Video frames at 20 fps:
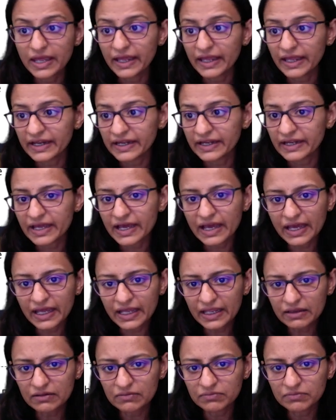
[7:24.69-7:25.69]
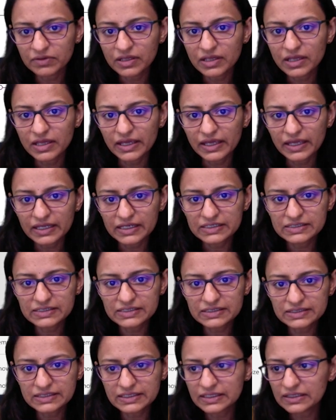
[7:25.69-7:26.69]
and I am
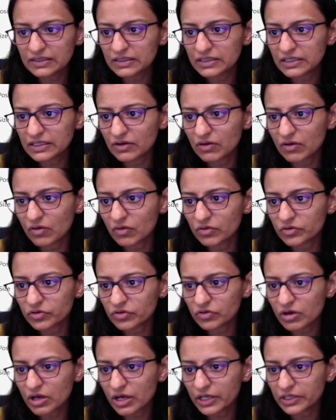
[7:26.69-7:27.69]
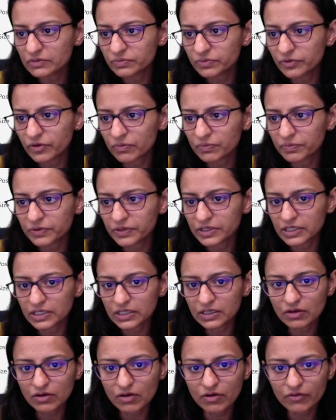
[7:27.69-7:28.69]
adjusting the auto height
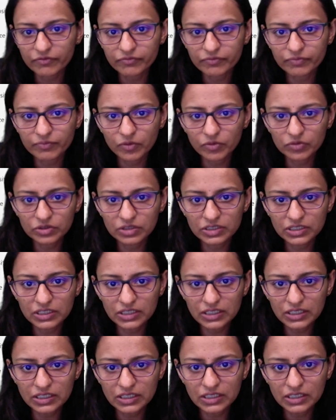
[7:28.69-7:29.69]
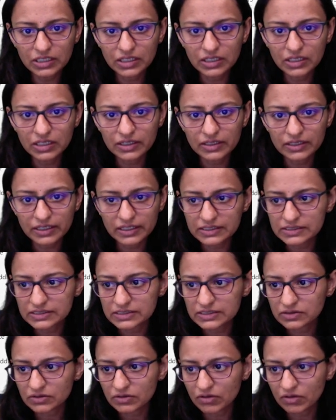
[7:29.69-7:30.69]
property of both the
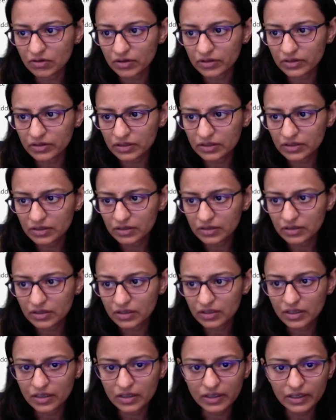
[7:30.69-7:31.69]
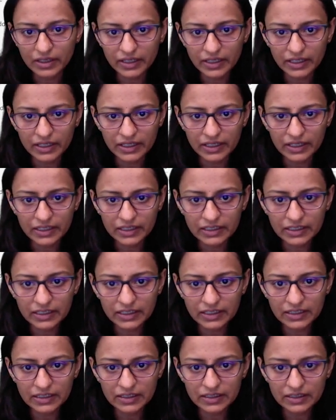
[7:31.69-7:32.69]
text on. And
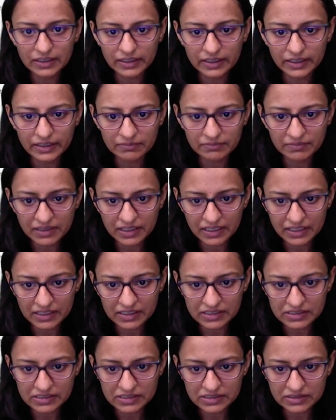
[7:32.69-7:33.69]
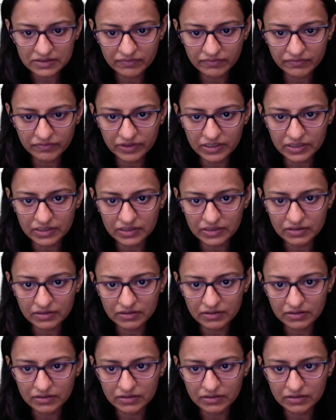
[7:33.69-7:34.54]
here let me adjust the width.